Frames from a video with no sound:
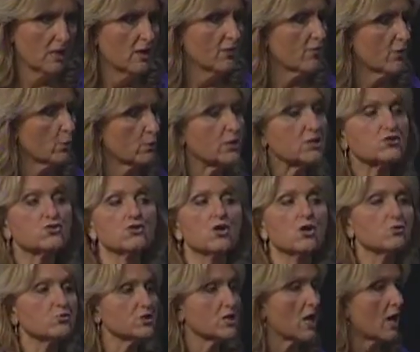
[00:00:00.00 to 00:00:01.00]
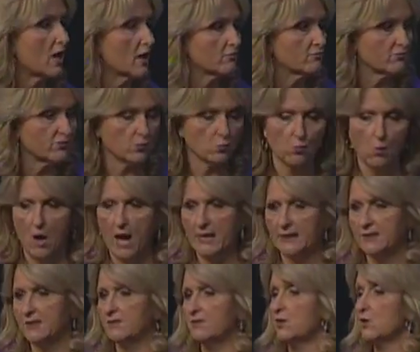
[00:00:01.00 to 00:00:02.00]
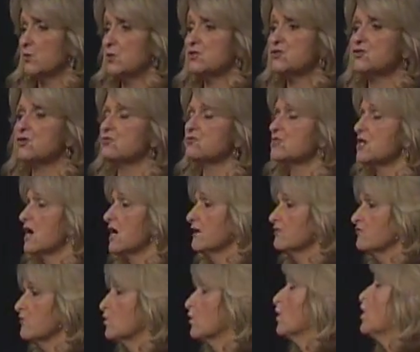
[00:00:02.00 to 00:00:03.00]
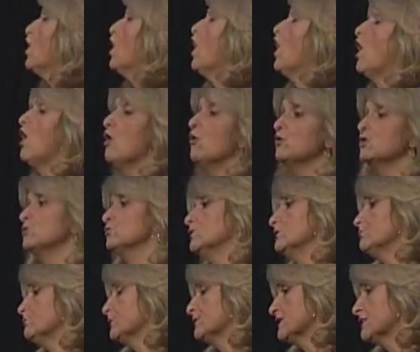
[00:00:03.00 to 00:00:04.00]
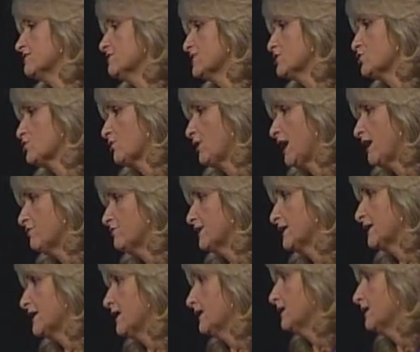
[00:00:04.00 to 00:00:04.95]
There is no time for whining. There is no time for, oh, you wouldn't believe the traffic I